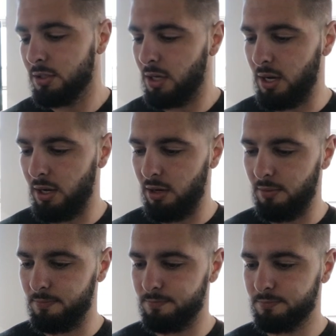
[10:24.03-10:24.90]

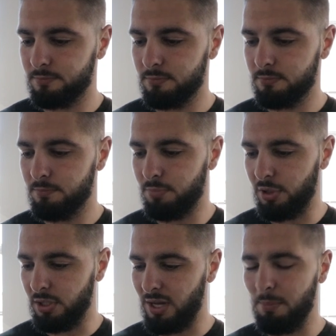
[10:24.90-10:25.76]

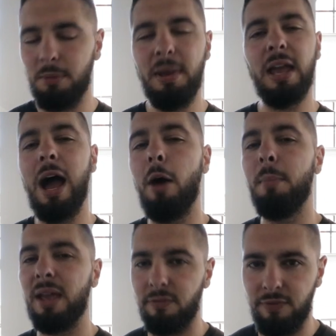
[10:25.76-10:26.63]
But I'll
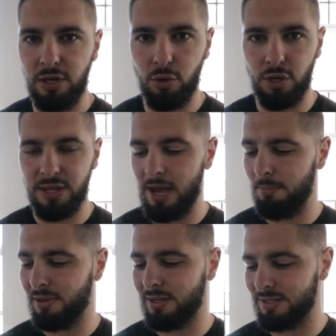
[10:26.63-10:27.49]
make a video on
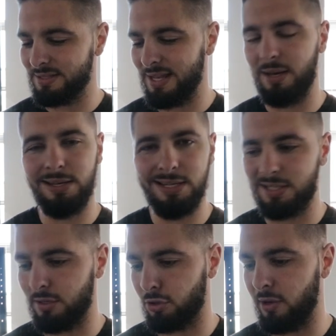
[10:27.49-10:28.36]
that because that
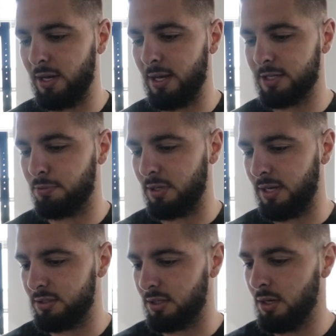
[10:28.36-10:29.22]
isn't a great
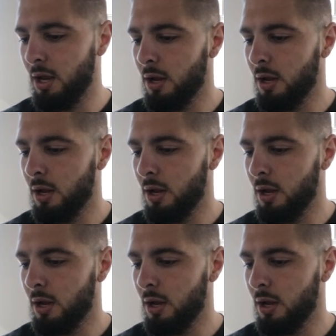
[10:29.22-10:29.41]
explanation.